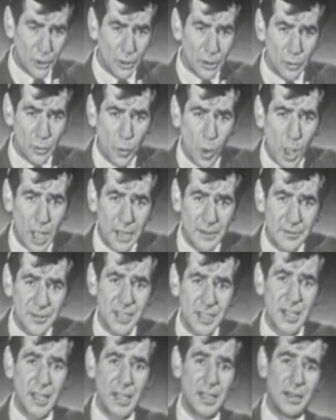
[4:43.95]
an old
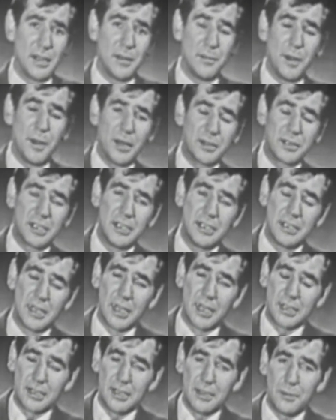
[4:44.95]
wives' tale about
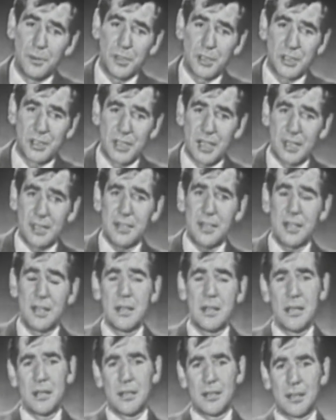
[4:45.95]
conducting which says
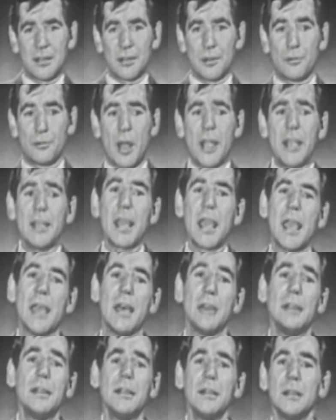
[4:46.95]
that the right
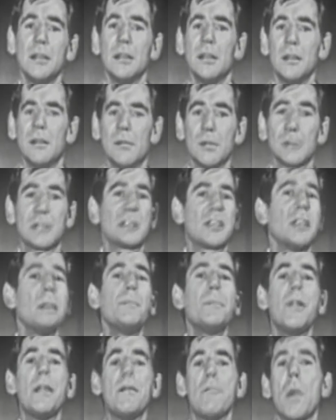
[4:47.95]
hand must
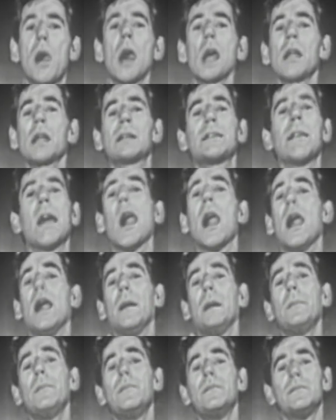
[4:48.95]
simply mark
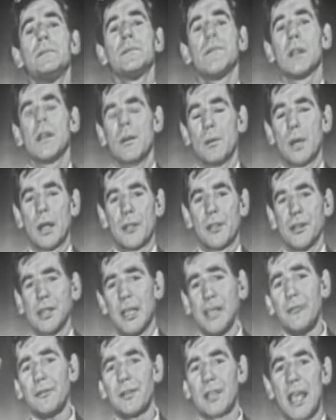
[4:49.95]
time, while
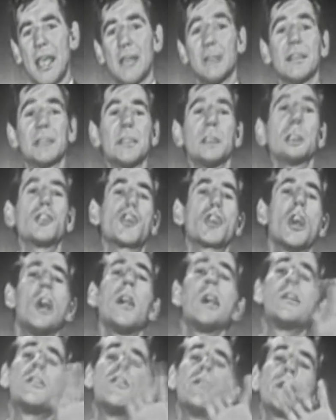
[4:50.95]
the left hand is in
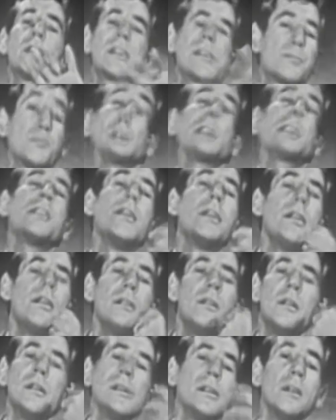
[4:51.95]
charge of
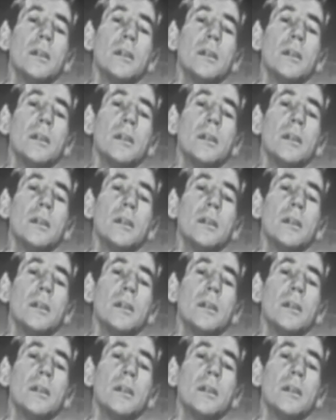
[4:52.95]
expressing